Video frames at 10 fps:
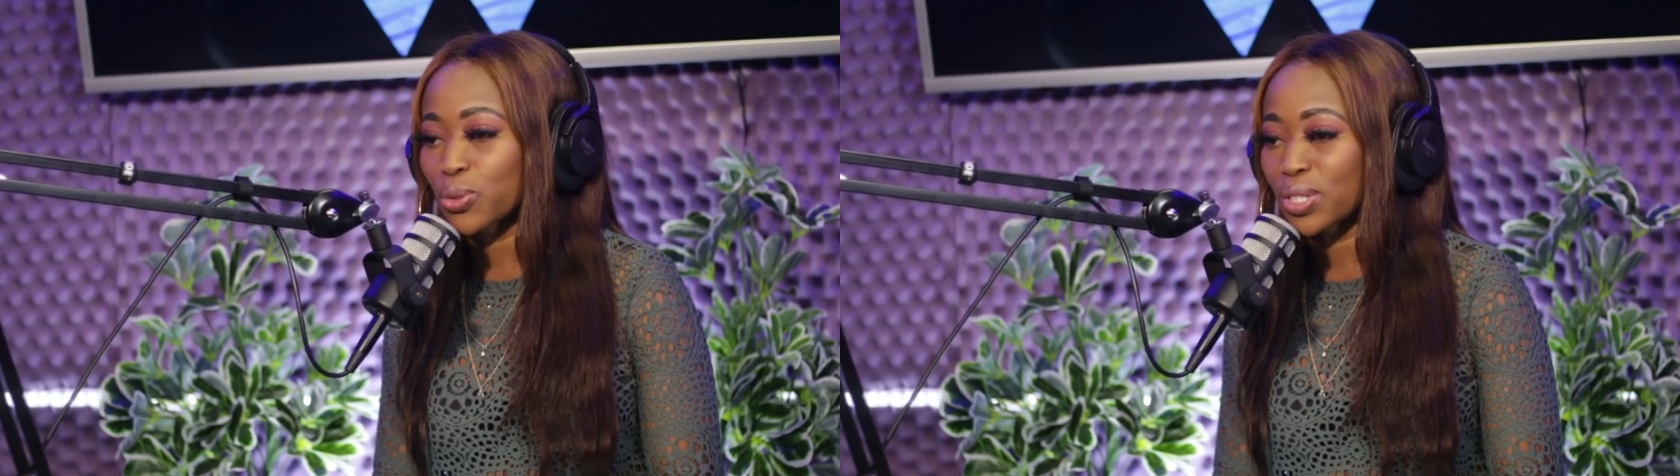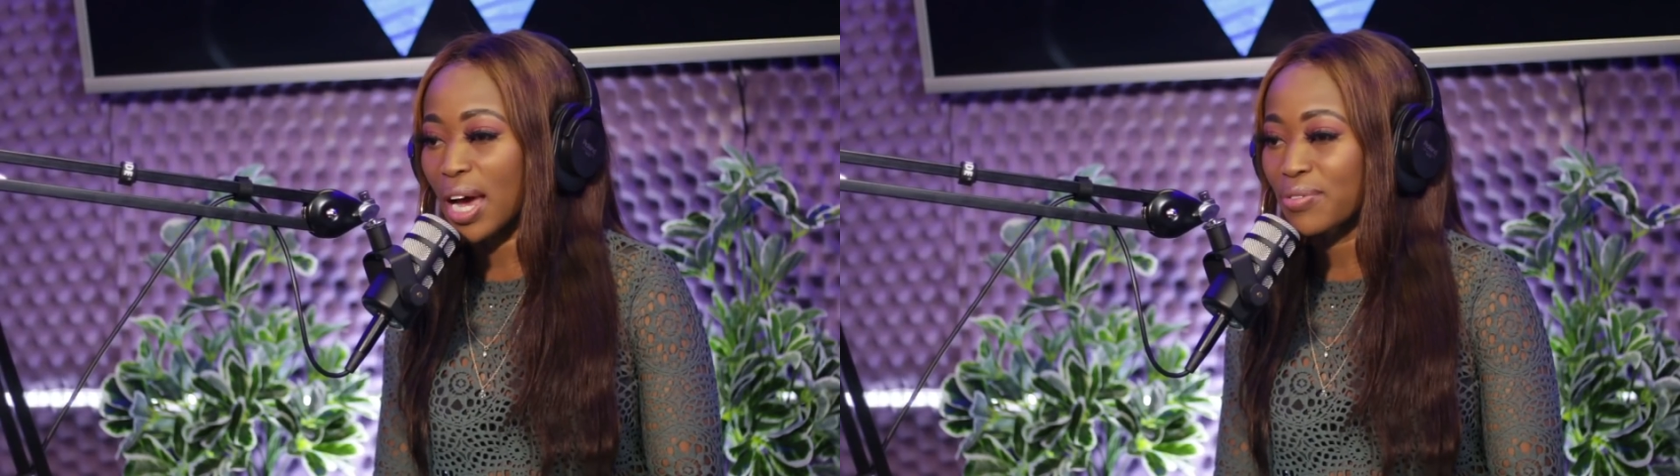
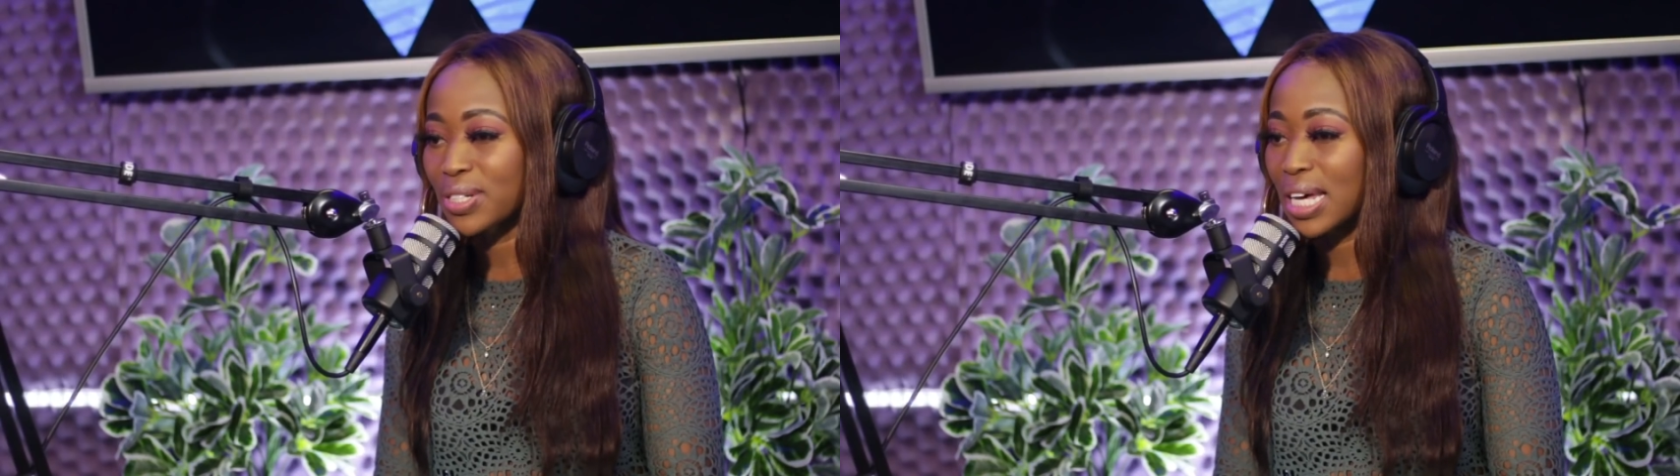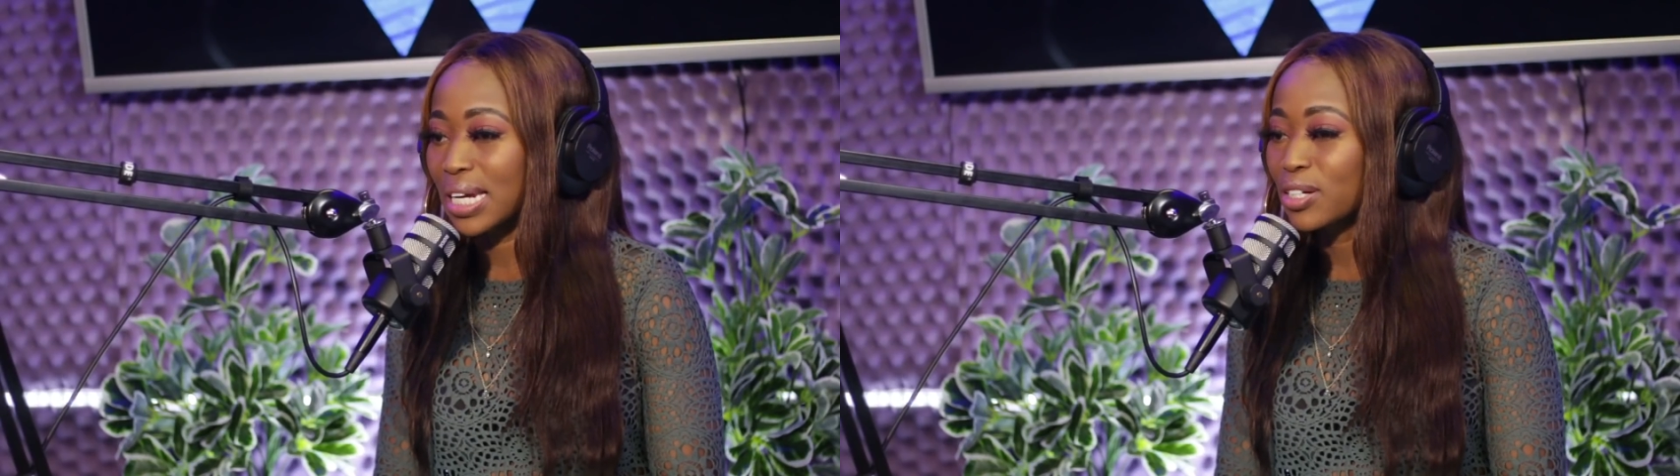to dive
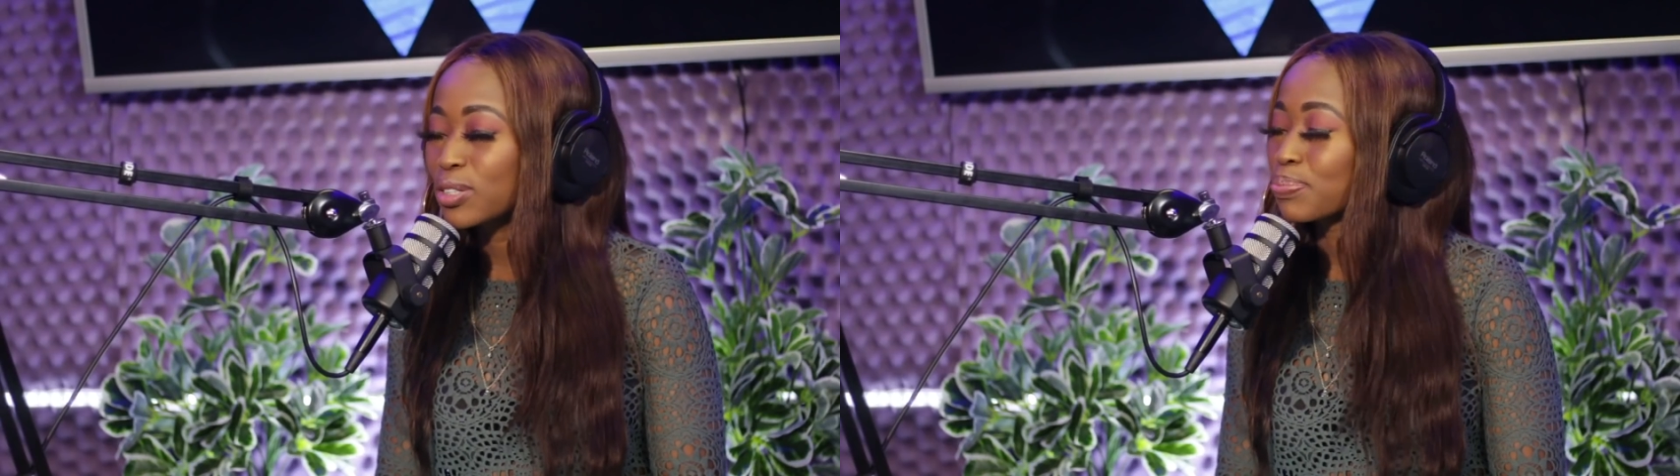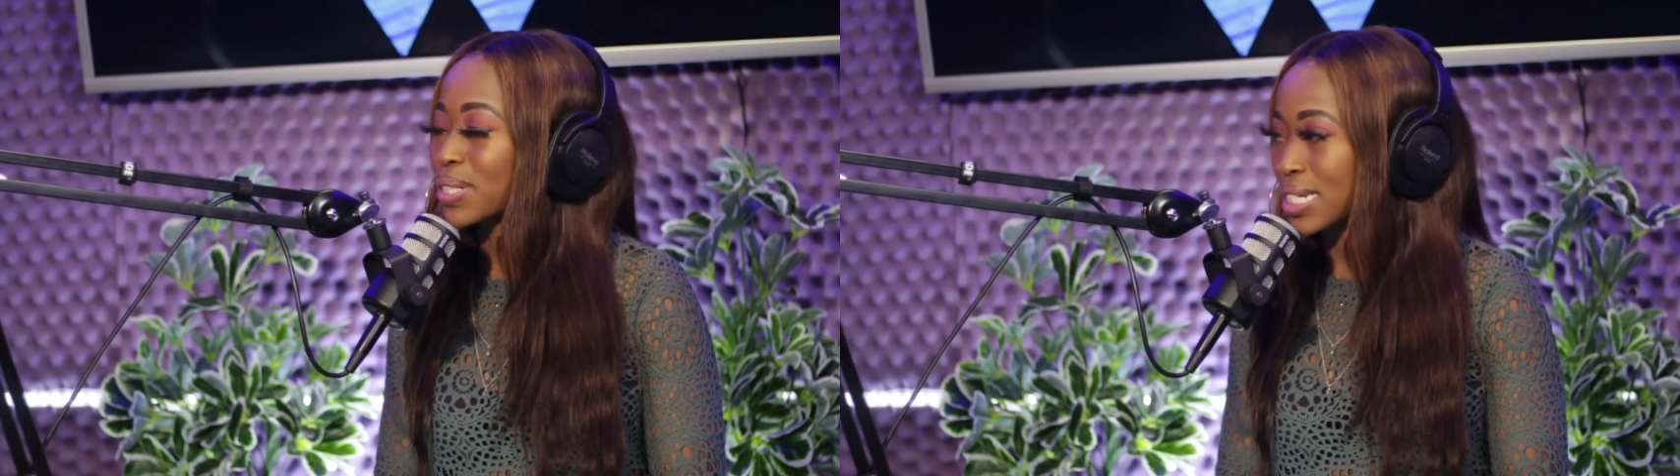in a
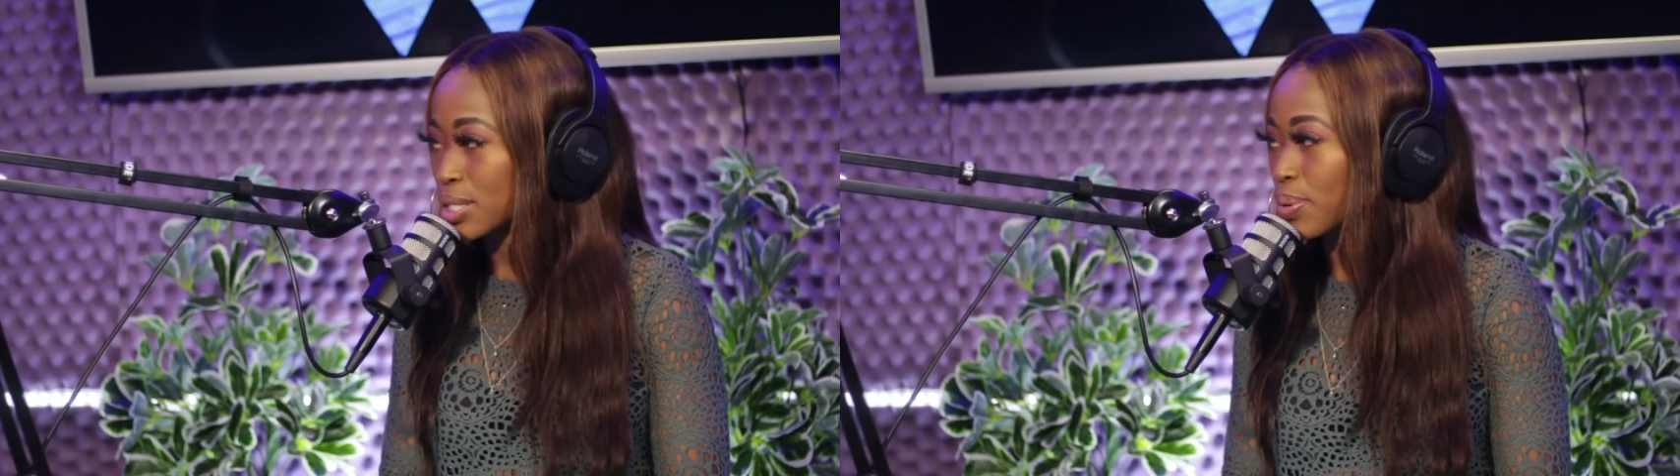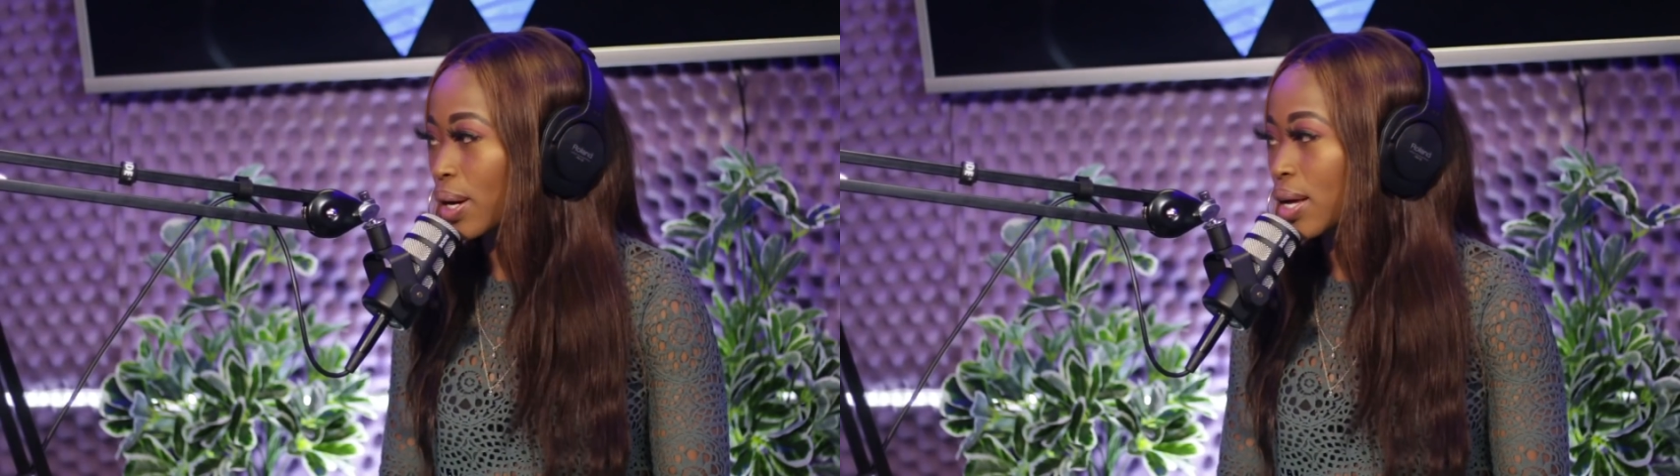little bit
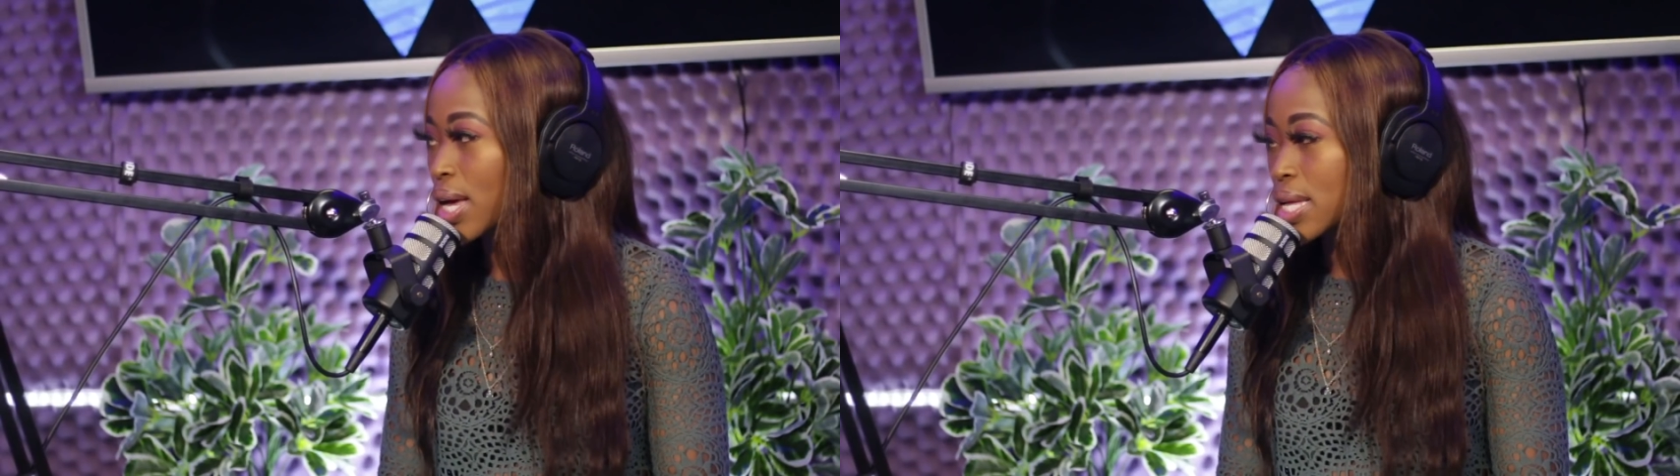deeper